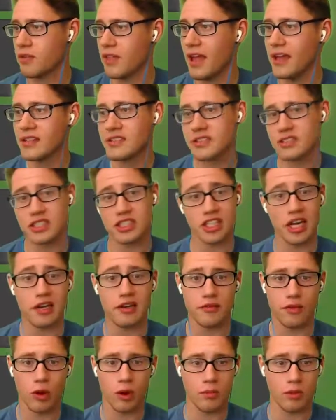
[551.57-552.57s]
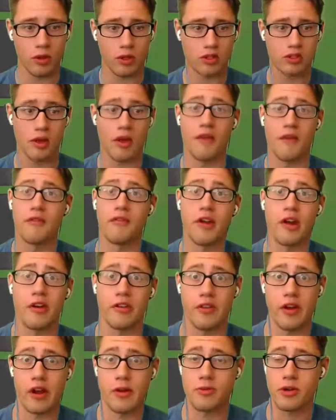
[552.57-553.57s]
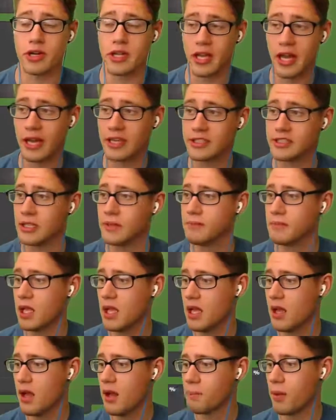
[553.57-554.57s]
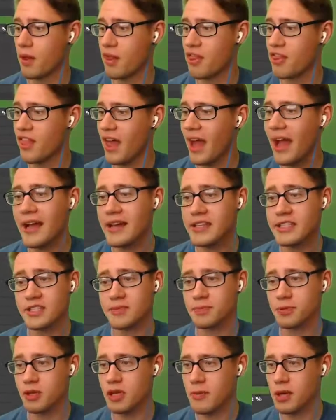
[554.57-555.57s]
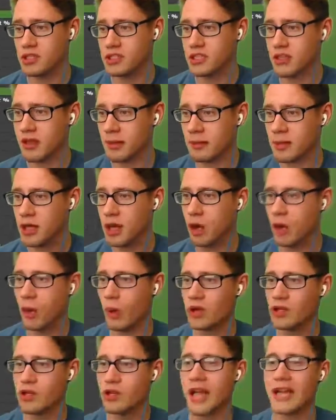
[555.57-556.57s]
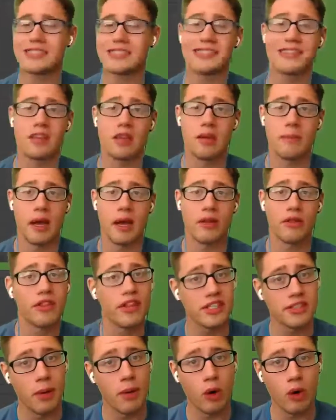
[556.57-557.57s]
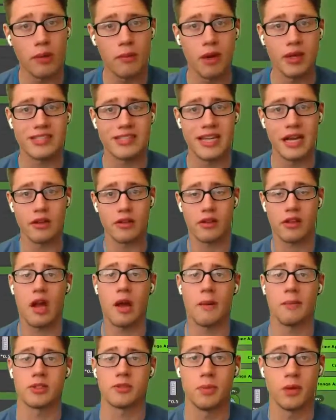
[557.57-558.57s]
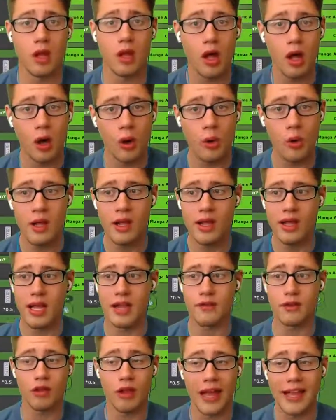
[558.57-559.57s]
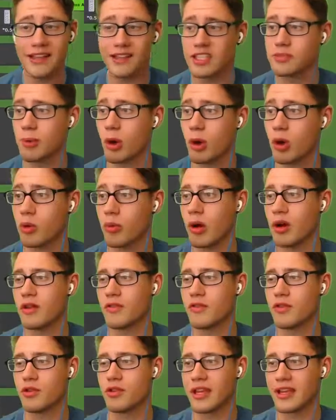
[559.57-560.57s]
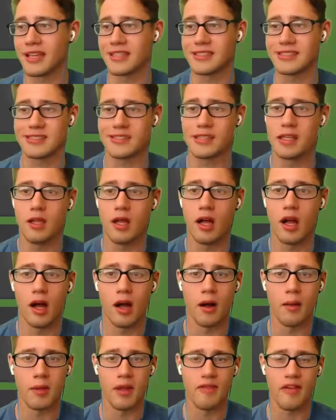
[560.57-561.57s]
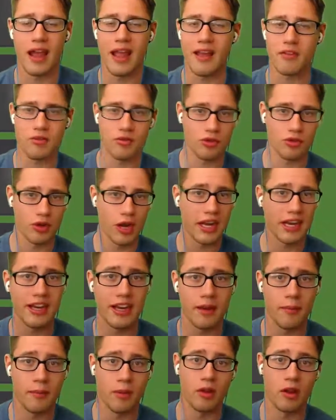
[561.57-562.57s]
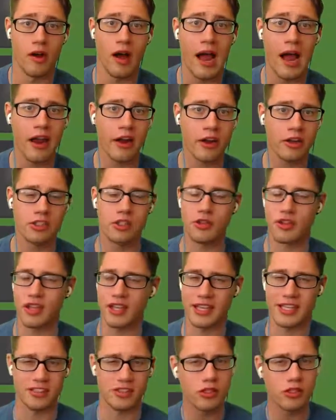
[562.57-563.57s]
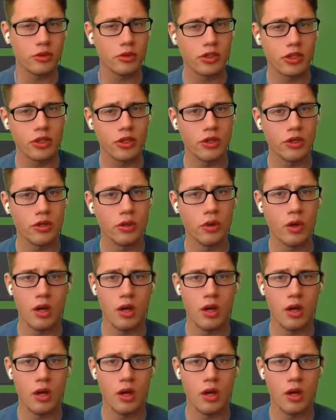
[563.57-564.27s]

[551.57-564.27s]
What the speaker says: That is the shiny form. Looks very, very pretty, guys. But that is pretty much it. Let me know what you guys think about this Pokemon down in the comments below. If you like this Pokemon, if you think it's, if I rated him a little higher, do you think he's UU?